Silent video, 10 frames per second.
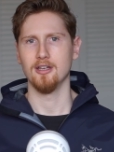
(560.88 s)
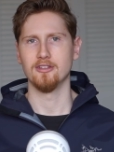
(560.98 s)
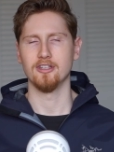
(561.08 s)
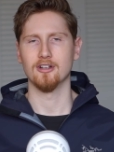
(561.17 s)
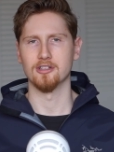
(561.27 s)

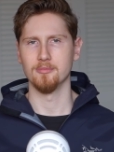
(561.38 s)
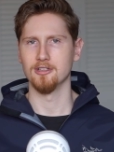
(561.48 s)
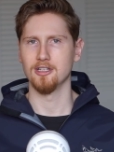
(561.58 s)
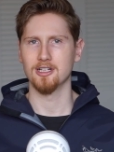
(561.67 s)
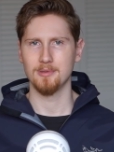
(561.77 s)
The argument a
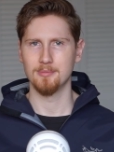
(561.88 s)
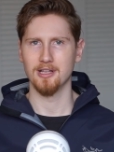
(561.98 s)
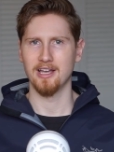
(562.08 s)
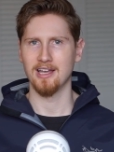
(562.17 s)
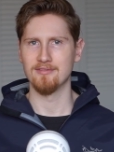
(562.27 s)
lot of people
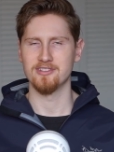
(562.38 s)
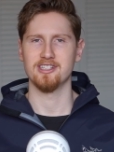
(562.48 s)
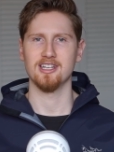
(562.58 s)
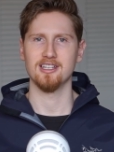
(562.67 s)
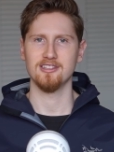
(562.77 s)
have is
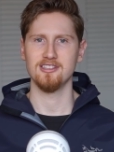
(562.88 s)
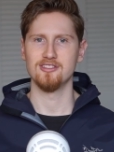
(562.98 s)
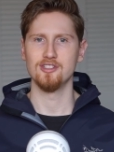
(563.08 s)
that these